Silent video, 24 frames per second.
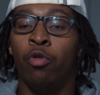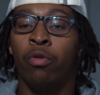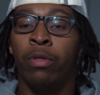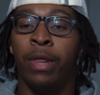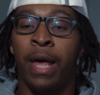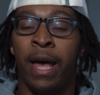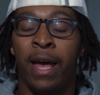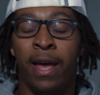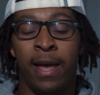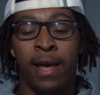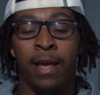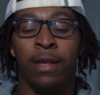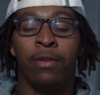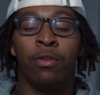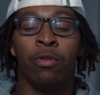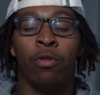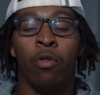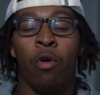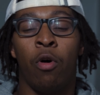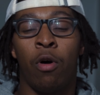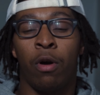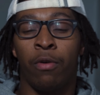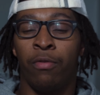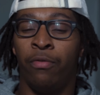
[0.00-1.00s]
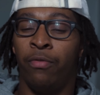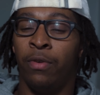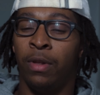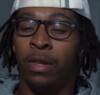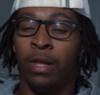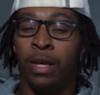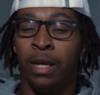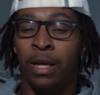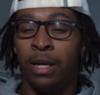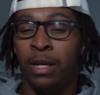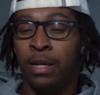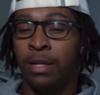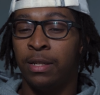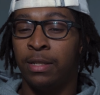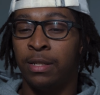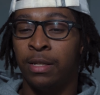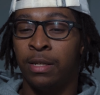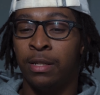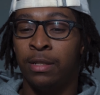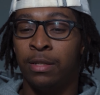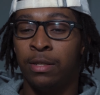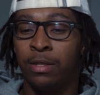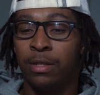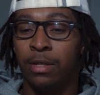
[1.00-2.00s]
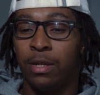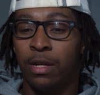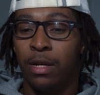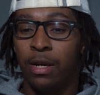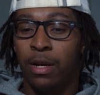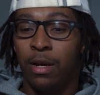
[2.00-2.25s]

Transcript: that S-Log feeling in a sense.